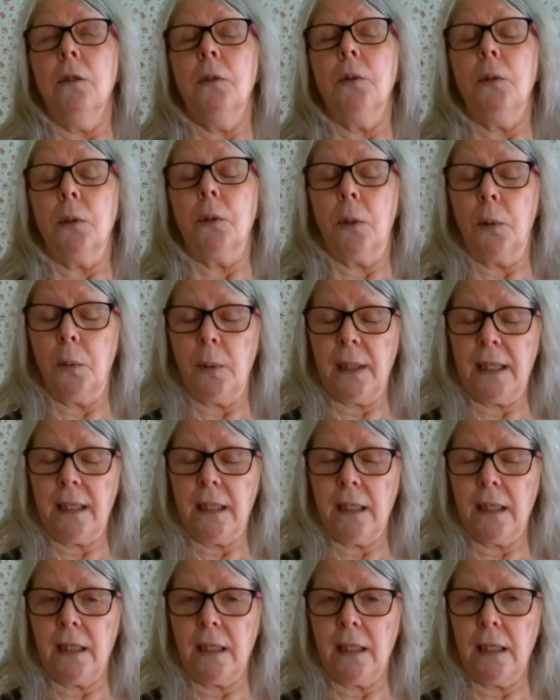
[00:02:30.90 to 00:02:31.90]
The queen
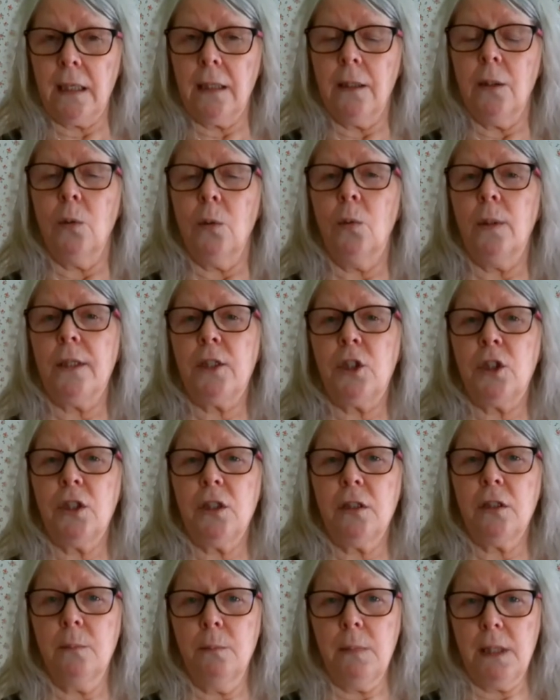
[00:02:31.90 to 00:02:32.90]

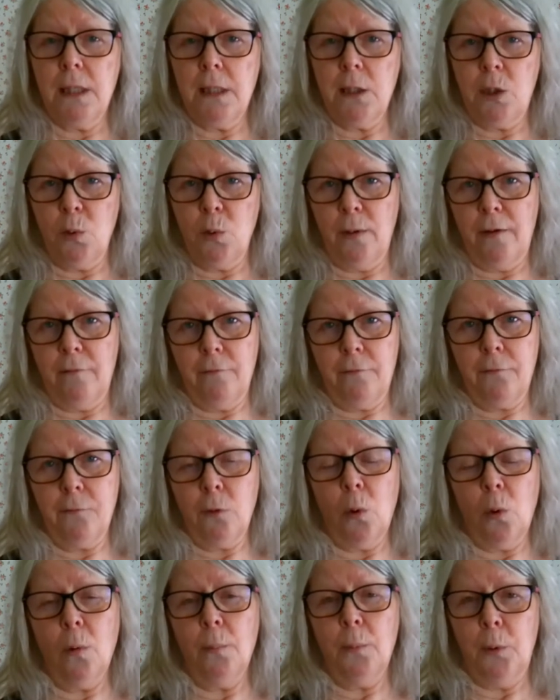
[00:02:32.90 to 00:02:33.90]
wishes me to
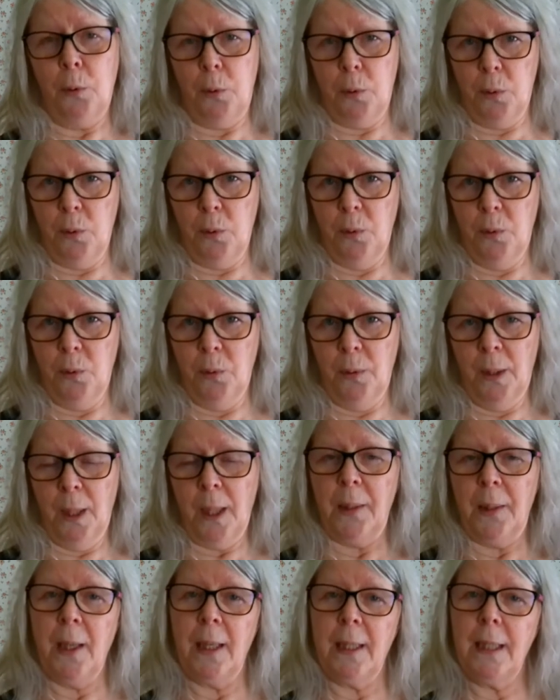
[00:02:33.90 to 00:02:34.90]
inform you
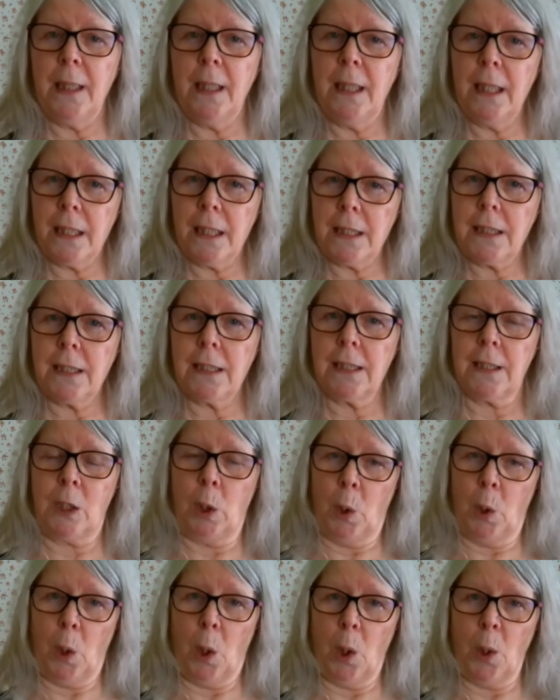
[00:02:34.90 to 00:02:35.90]
that this
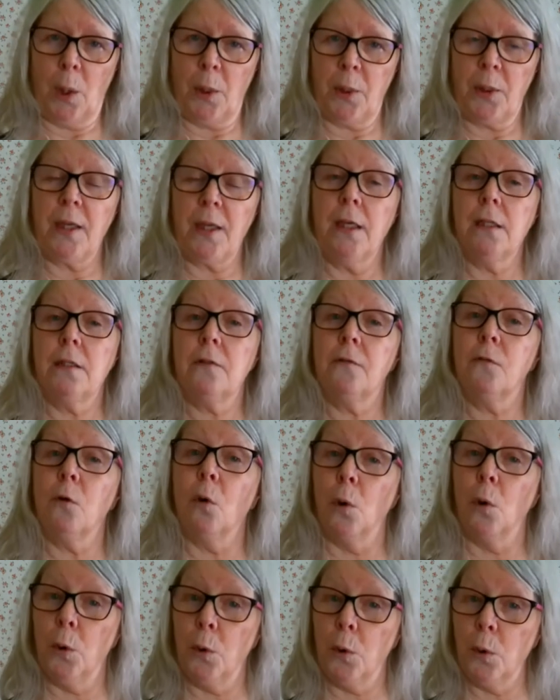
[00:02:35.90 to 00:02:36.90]
cloth is
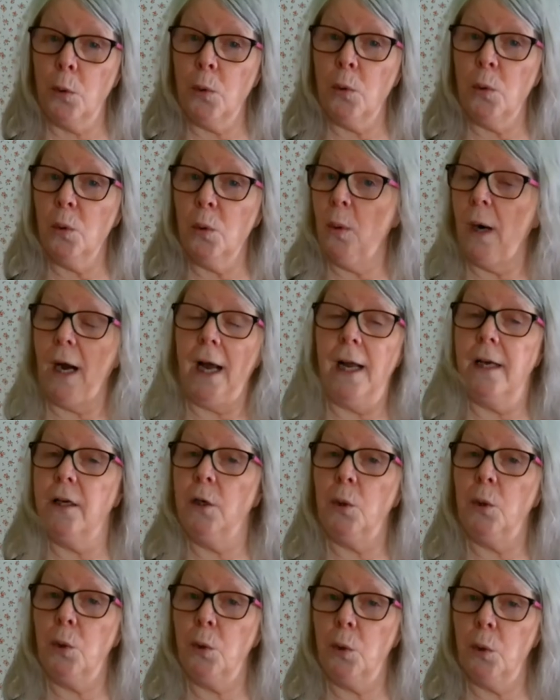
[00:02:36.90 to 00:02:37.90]
for you
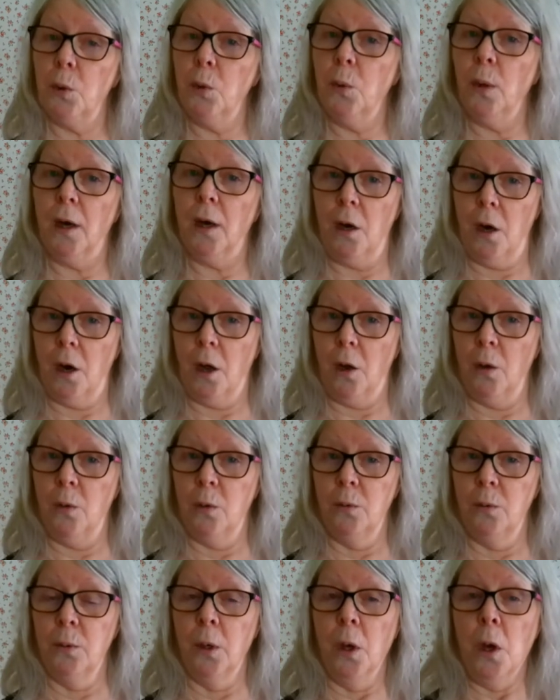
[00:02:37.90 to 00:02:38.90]
and you
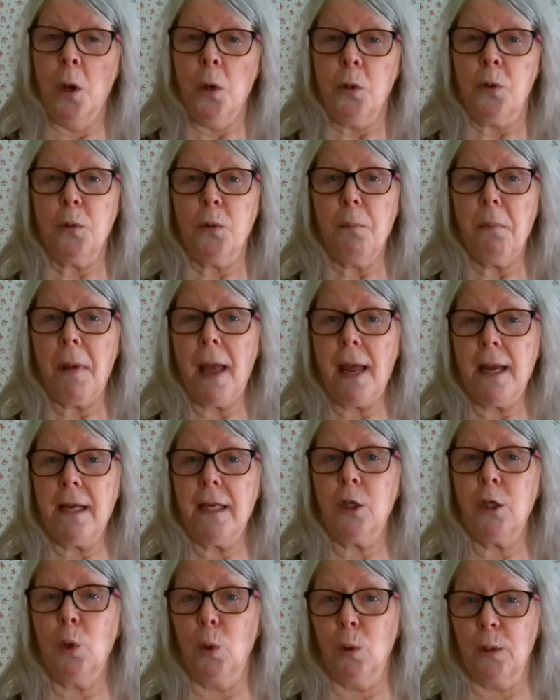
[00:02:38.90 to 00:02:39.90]
alone to
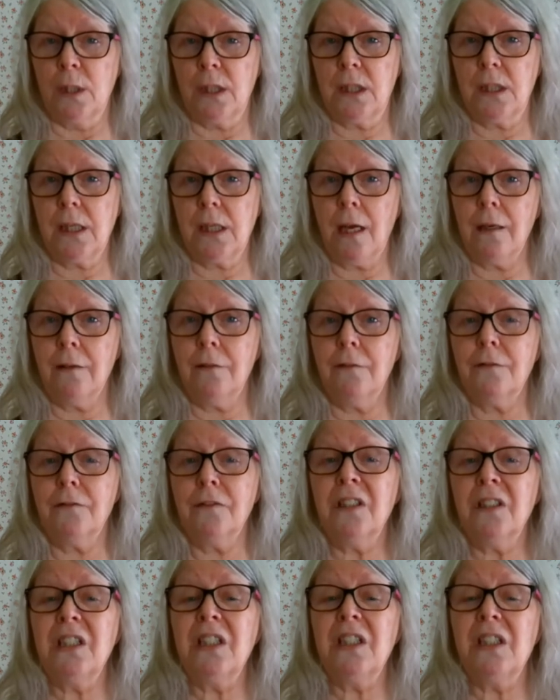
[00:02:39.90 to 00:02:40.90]
make yourself
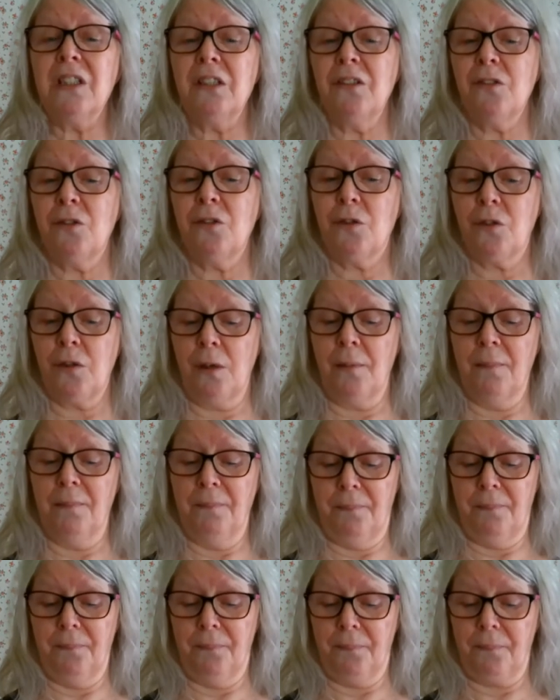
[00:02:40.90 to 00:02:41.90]

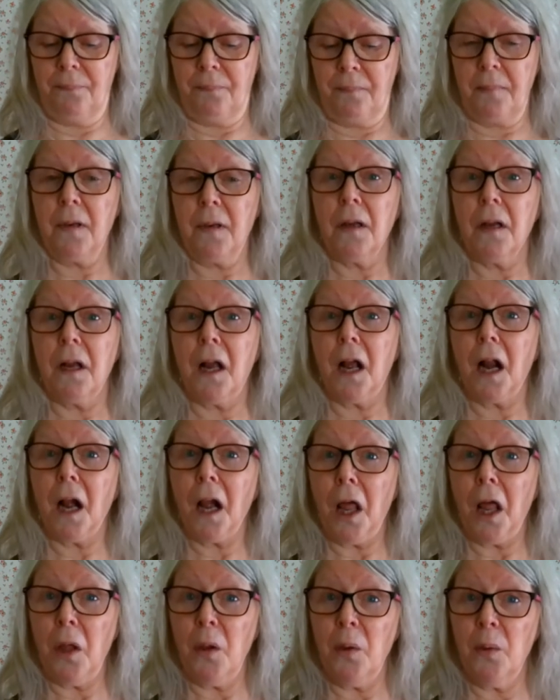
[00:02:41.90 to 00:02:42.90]
some
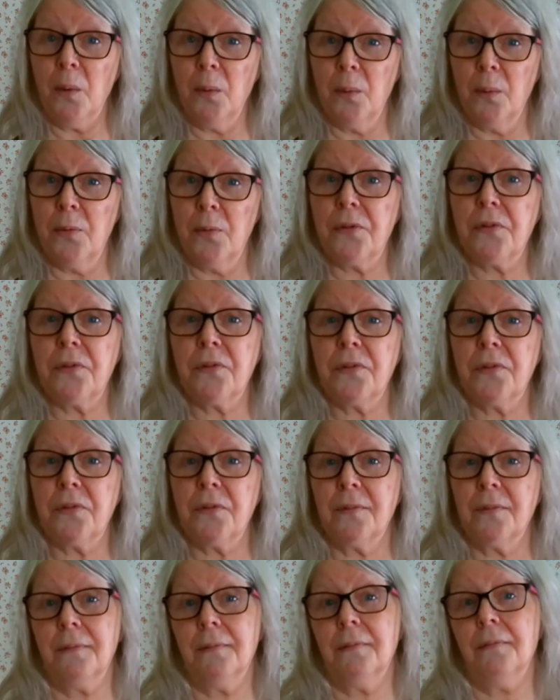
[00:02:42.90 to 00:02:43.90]
clothes
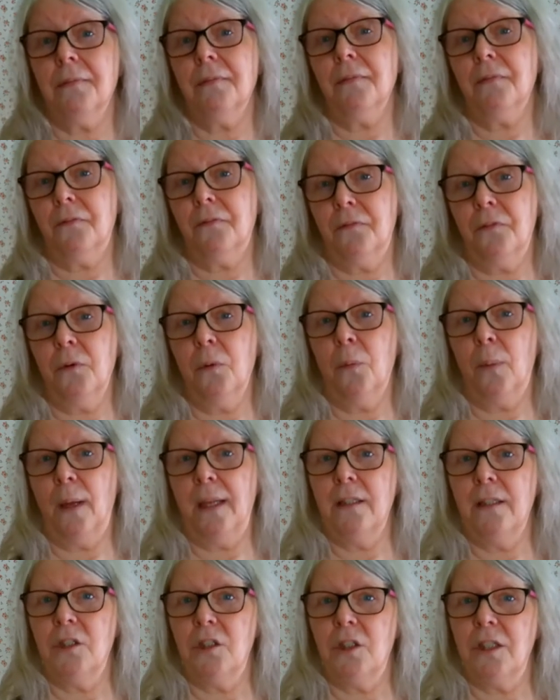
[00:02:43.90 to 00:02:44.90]
for
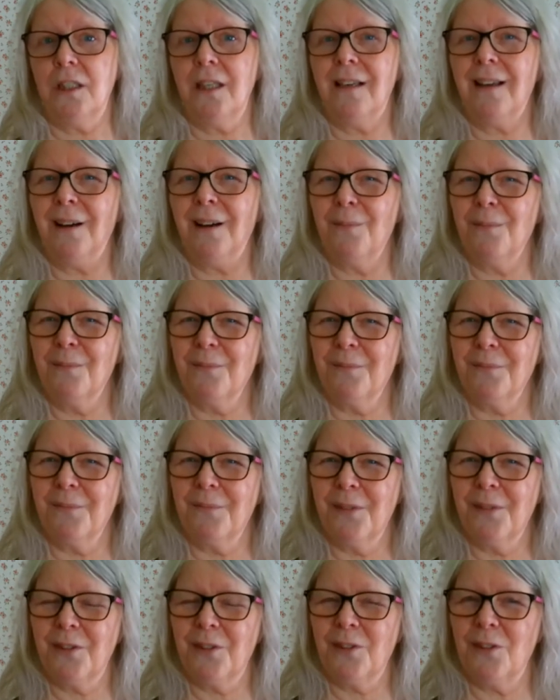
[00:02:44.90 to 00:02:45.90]
when she
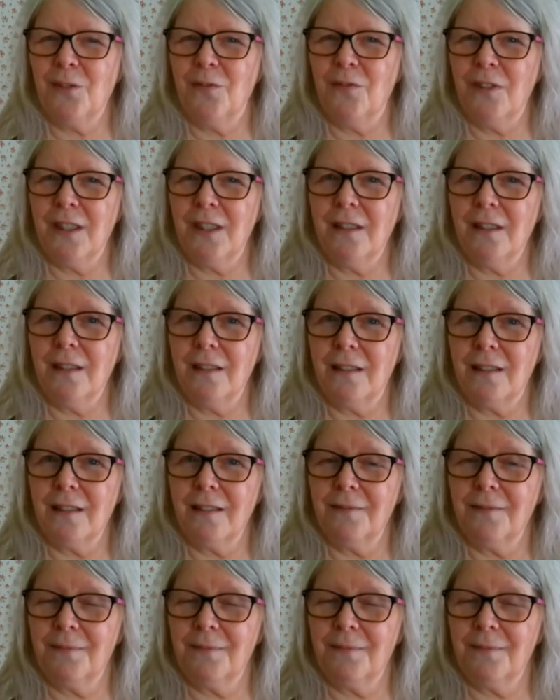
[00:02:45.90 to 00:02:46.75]
comes to visit.